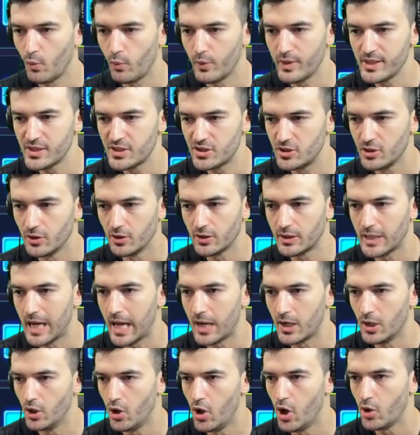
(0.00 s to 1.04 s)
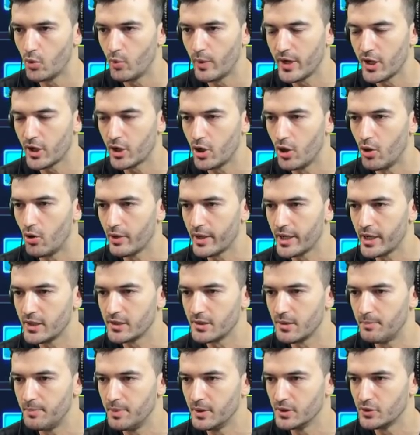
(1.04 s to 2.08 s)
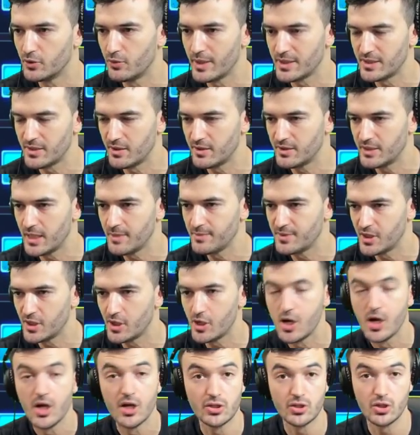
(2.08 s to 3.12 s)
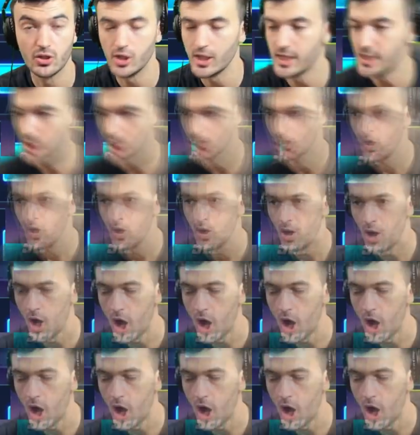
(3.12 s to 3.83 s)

We still got a long way to go here to build the rest of the teams here, so let's go.